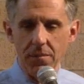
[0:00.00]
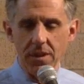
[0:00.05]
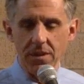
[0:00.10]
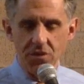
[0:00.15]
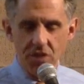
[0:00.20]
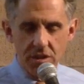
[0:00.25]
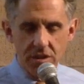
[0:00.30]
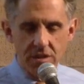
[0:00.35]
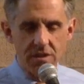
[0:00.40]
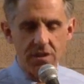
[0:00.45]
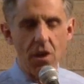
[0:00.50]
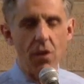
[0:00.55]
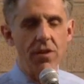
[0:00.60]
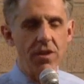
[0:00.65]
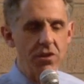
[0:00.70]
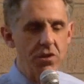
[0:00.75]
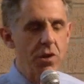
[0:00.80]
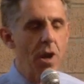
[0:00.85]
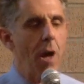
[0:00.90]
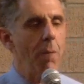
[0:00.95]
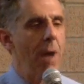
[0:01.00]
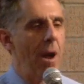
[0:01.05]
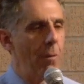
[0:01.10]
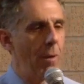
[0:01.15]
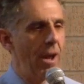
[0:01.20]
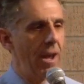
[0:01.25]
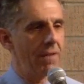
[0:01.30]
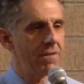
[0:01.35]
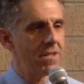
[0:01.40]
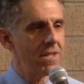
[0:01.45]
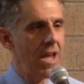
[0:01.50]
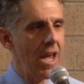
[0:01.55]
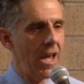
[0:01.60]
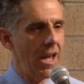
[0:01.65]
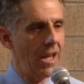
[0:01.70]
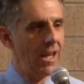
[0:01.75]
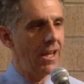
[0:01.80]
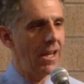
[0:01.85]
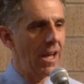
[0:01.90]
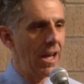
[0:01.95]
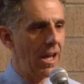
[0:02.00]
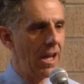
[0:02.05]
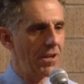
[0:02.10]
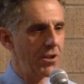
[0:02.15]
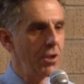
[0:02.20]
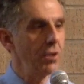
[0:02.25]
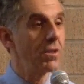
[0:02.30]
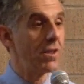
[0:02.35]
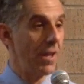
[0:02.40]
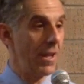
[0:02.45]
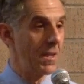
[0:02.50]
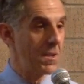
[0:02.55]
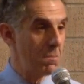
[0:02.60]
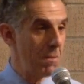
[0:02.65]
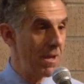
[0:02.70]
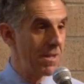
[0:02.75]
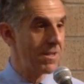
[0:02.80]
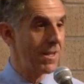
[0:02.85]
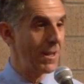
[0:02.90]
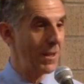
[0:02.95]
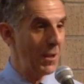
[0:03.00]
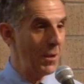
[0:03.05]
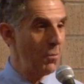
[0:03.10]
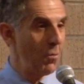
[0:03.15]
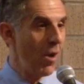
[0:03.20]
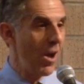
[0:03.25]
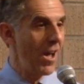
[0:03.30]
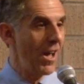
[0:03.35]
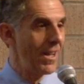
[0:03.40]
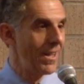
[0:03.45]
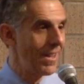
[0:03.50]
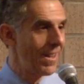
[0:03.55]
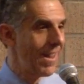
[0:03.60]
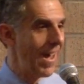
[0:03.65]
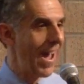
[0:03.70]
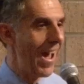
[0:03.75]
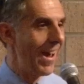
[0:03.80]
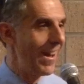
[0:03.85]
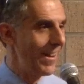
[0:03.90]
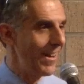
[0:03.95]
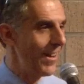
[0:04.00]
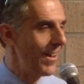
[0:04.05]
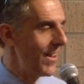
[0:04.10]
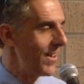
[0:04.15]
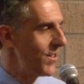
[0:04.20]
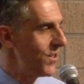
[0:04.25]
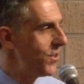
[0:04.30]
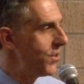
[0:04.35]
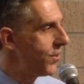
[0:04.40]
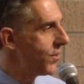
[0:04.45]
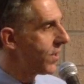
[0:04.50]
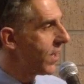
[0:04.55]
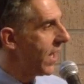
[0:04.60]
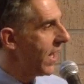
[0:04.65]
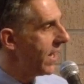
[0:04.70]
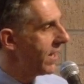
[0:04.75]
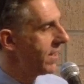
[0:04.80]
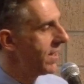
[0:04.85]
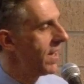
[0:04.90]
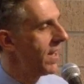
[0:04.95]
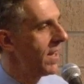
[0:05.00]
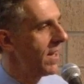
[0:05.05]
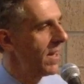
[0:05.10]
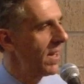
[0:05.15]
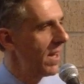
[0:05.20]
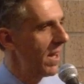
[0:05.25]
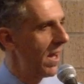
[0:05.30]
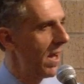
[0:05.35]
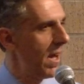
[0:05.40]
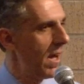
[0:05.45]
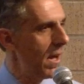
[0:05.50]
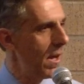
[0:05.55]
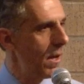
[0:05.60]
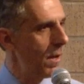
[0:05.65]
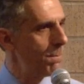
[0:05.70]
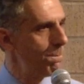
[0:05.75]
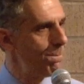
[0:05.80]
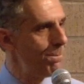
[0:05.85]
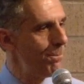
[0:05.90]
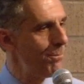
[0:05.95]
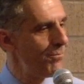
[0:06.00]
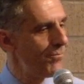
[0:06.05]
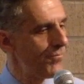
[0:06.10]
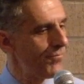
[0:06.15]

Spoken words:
just so this is all by way of saying two things, basically. One, that you can, that